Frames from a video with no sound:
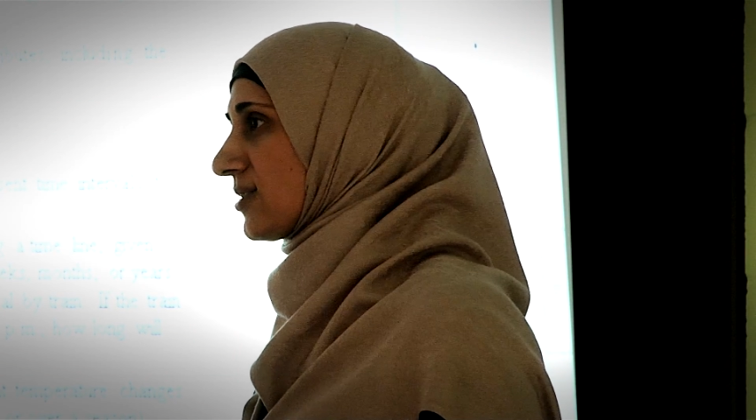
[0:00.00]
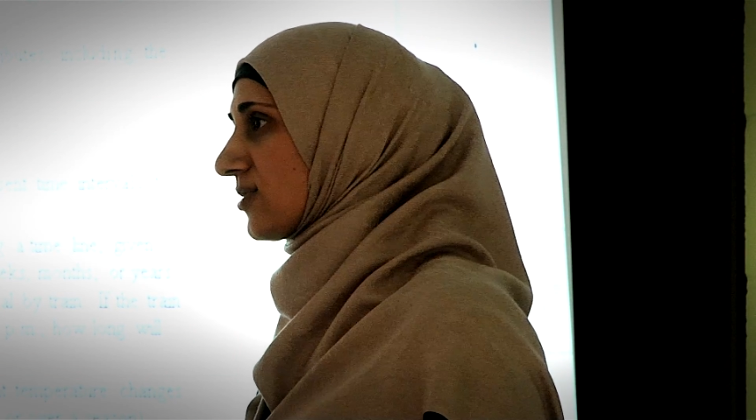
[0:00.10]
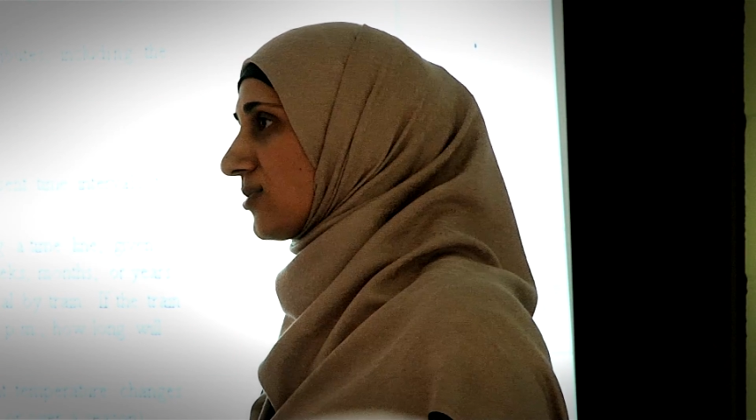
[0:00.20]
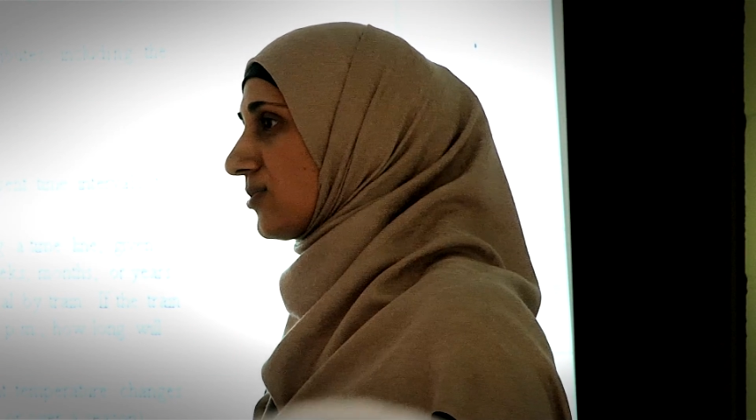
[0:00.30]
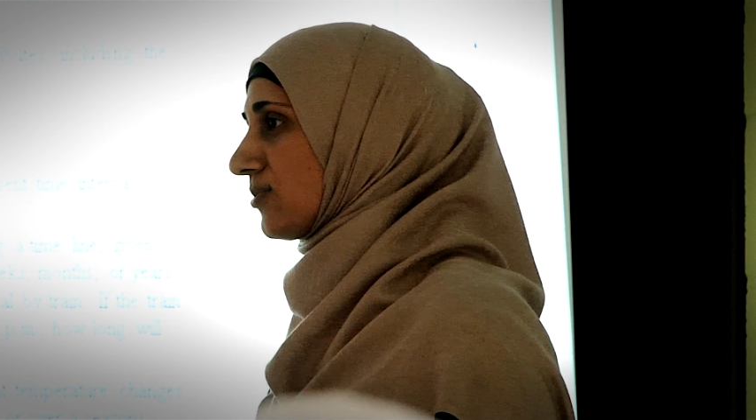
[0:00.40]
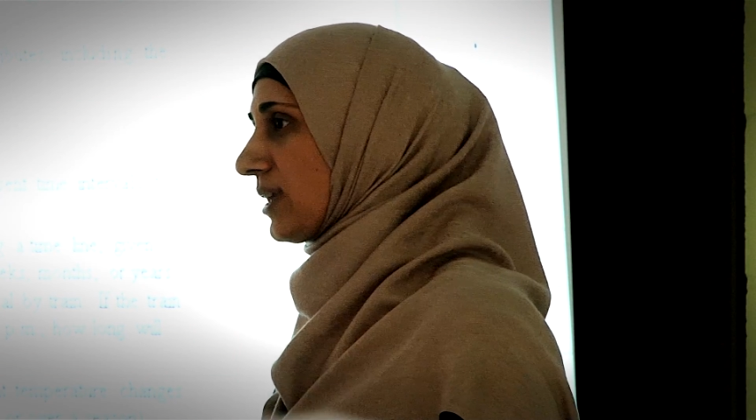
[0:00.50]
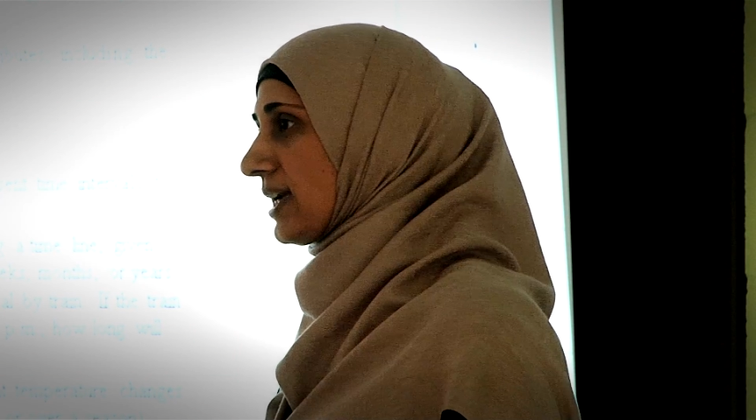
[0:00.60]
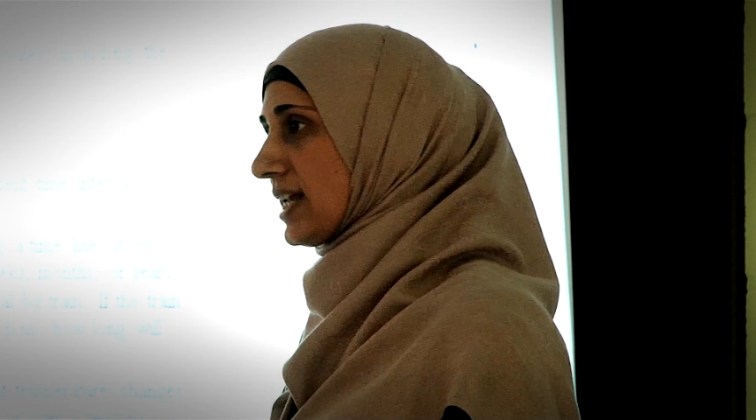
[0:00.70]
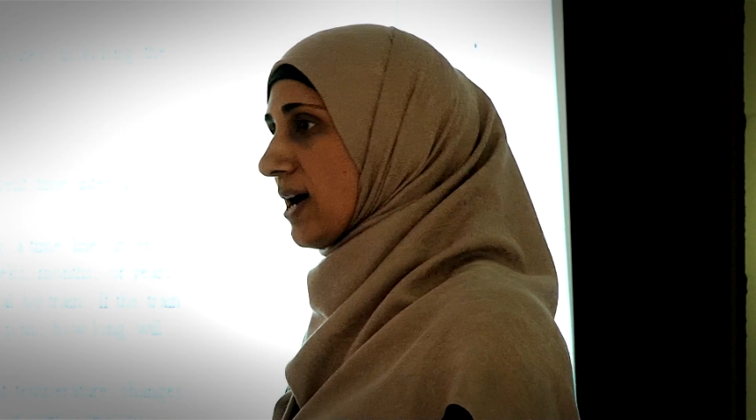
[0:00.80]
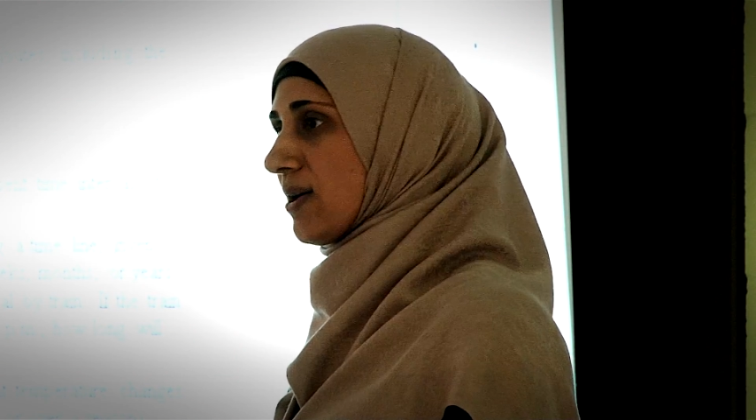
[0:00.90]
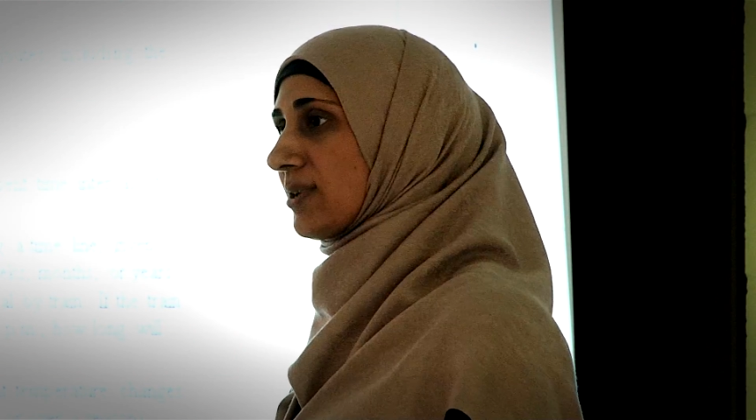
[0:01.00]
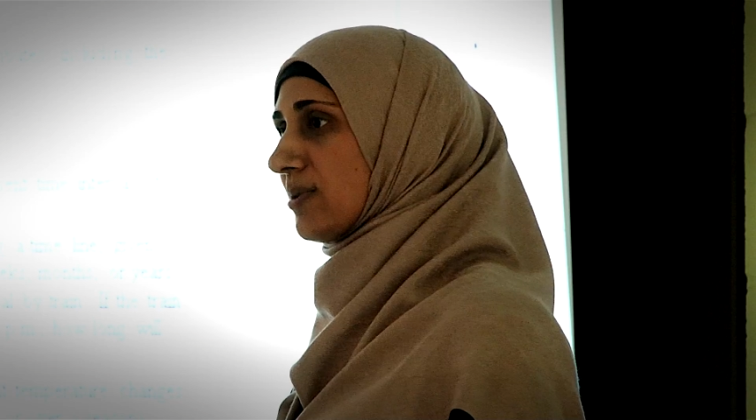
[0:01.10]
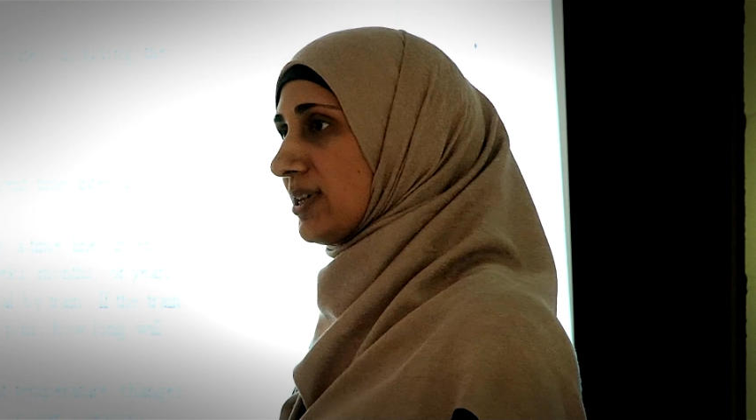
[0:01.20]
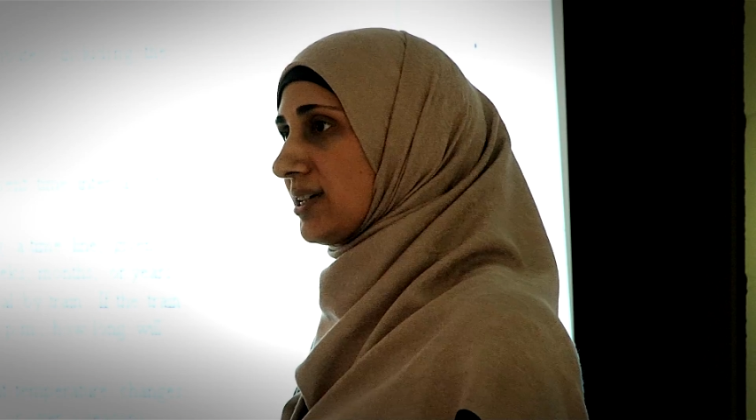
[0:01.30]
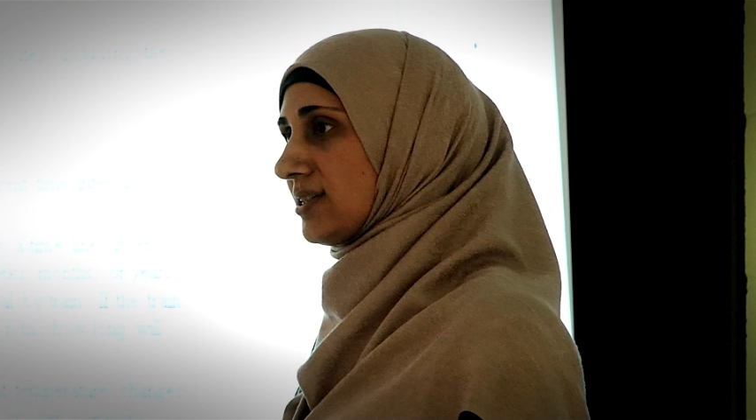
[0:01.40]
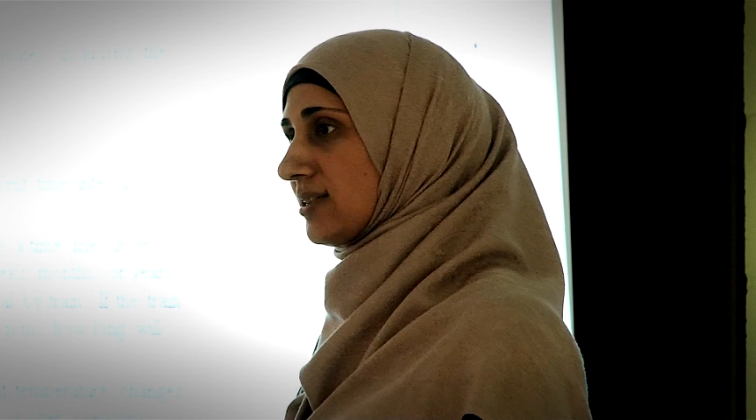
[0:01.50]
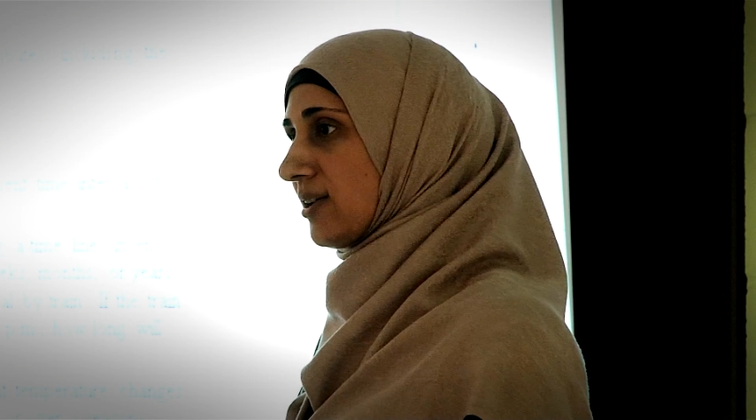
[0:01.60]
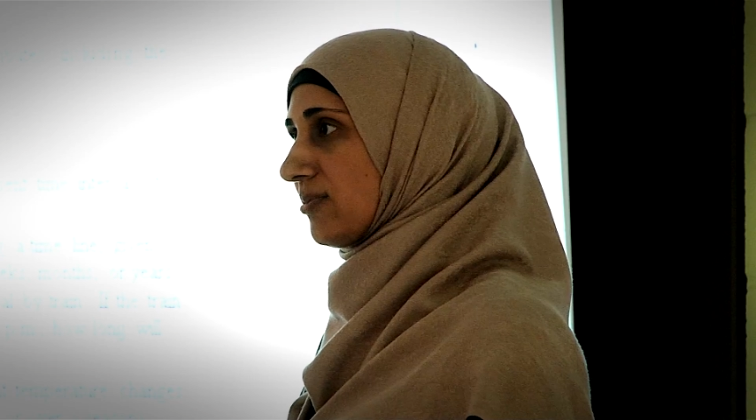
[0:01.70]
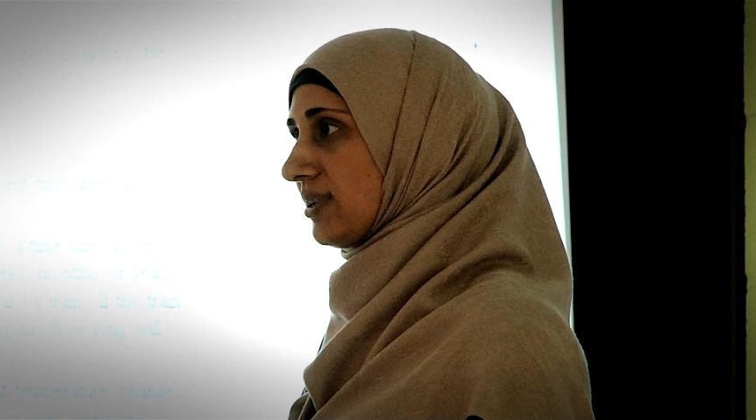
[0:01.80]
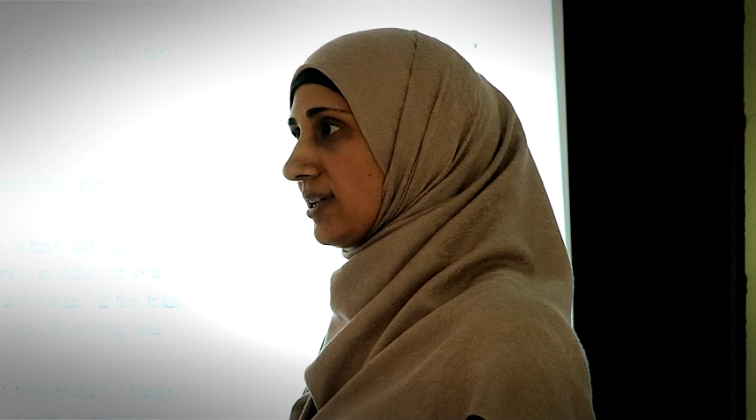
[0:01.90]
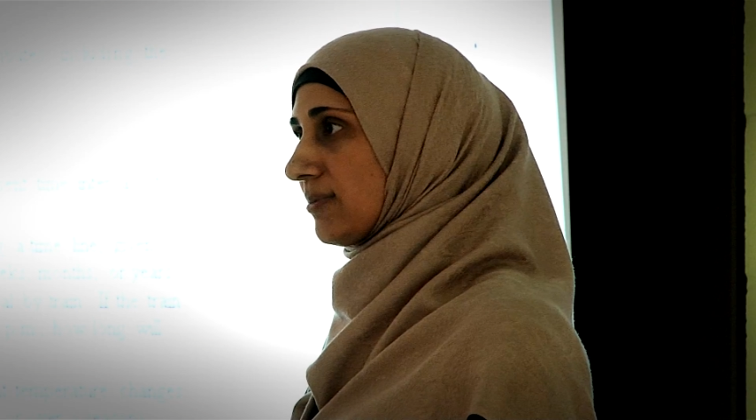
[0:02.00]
So right now I'm committed to Tarbiyah.